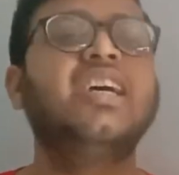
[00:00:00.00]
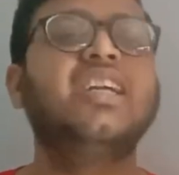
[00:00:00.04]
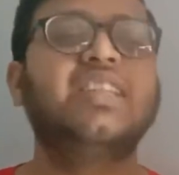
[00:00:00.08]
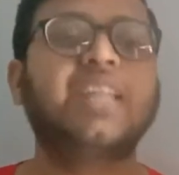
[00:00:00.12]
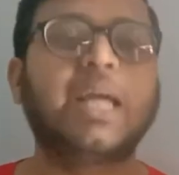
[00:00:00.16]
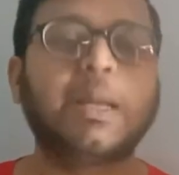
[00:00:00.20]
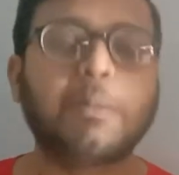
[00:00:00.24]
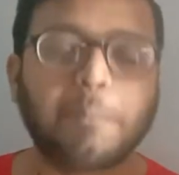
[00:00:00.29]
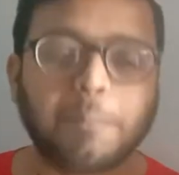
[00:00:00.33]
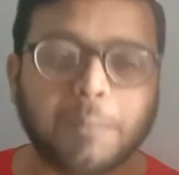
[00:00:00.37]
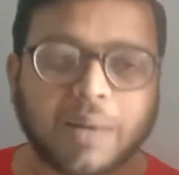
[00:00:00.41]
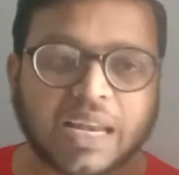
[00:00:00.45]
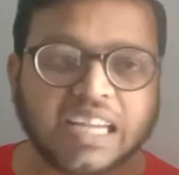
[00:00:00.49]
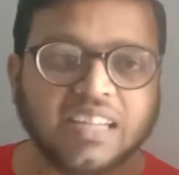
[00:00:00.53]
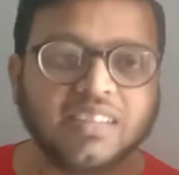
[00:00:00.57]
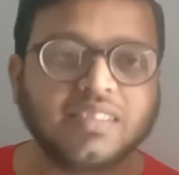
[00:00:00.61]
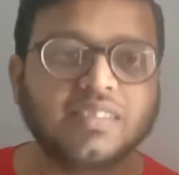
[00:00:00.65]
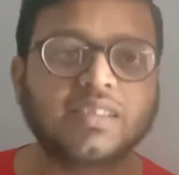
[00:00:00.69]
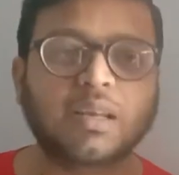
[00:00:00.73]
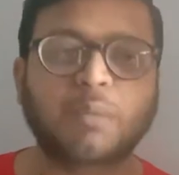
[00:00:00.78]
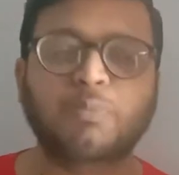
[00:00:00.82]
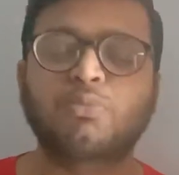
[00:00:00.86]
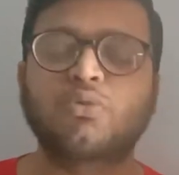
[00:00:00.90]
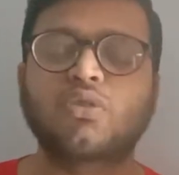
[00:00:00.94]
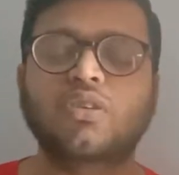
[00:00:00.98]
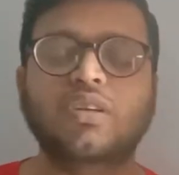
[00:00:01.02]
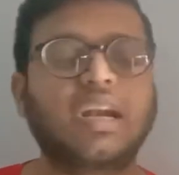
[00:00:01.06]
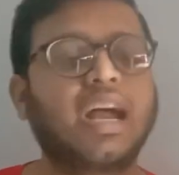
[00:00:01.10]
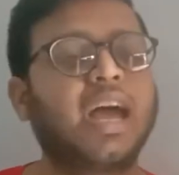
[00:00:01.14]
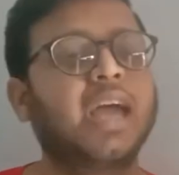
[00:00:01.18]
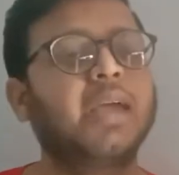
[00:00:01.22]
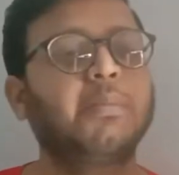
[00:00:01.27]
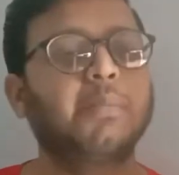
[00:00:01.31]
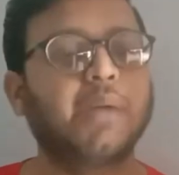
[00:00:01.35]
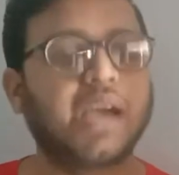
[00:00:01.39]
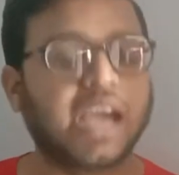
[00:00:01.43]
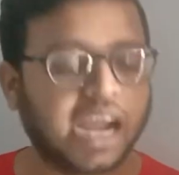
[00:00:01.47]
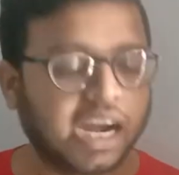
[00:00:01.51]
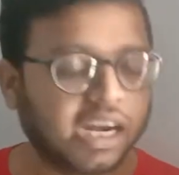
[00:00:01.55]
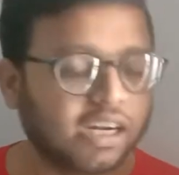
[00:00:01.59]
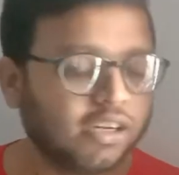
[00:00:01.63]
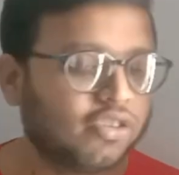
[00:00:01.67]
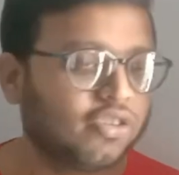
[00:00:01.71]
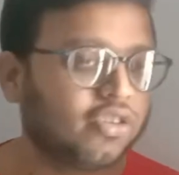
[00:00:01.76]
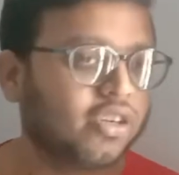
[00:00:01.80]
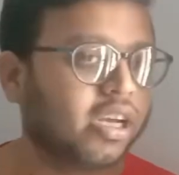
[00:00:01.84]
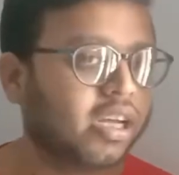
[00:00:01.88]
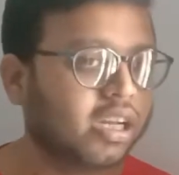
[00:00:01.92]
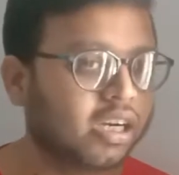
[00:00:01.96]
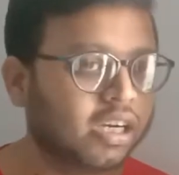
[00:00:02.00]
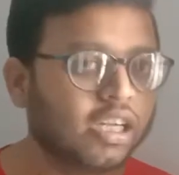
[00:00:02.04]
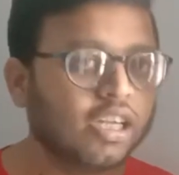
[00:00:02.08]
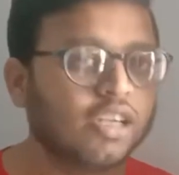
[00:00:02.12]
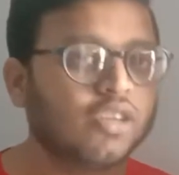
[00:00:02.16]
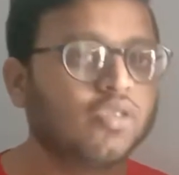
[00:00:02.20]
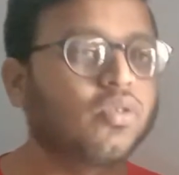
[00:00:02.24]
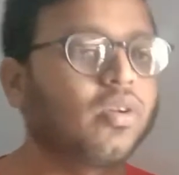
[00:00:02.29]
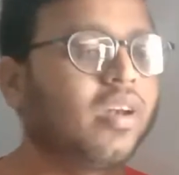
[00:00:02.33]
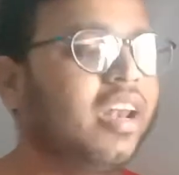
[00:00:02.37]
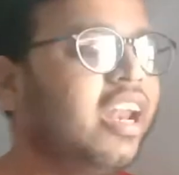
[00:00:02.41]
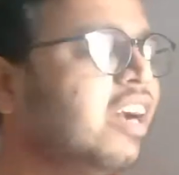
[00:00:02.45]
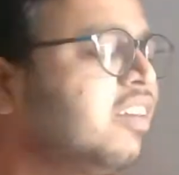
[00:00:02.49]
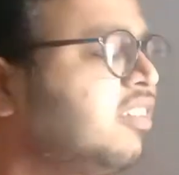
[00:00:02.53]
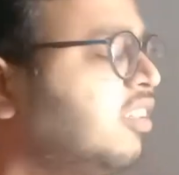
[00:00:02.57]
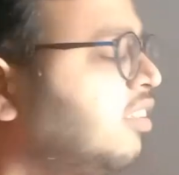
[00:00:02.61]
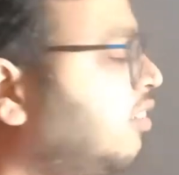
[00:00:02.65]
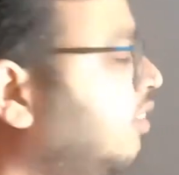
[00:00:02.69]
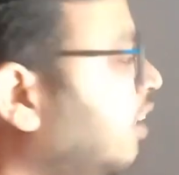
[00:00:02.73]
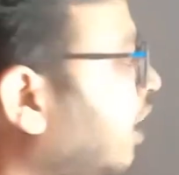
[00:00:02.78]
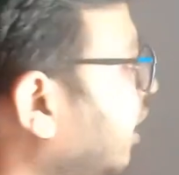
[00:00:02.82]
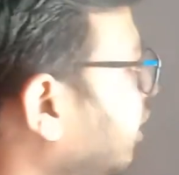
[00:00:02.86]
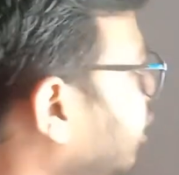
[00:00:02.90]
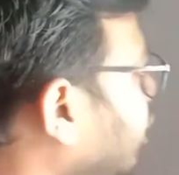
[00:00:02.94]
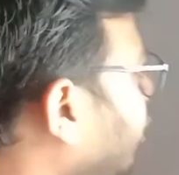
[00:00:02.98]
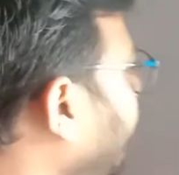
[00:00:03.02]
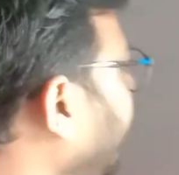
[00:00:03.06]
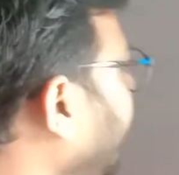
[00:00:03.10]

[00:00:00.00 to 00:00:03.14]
then please subscribe and share. So let's start the